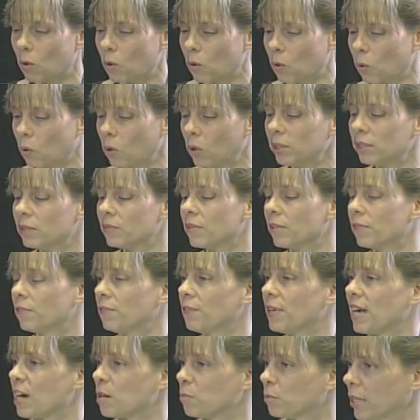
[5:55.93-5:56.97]
All of the
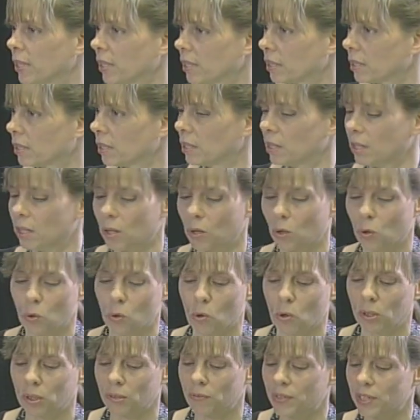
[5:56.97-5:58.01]
fabric,
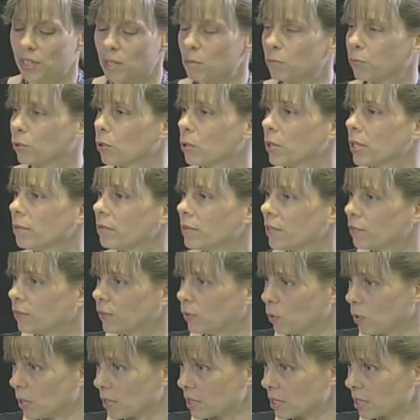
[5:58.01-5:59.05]
all of the embroidery
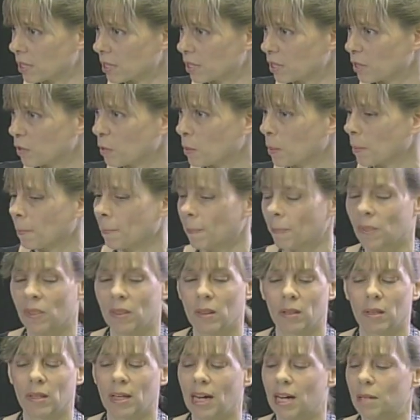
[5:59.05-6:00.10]
floss,
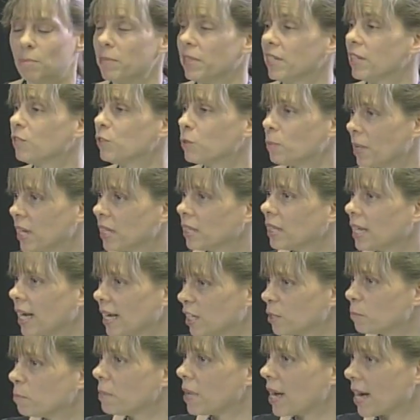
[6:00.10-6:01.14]
and even my
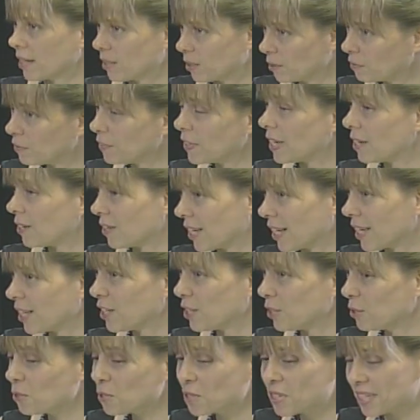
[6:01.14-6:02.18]
lighted magnifier that I
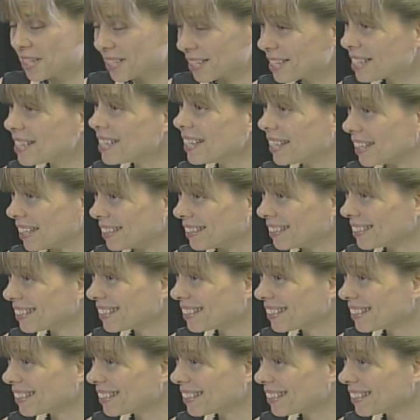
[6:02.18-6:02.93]
used to see it,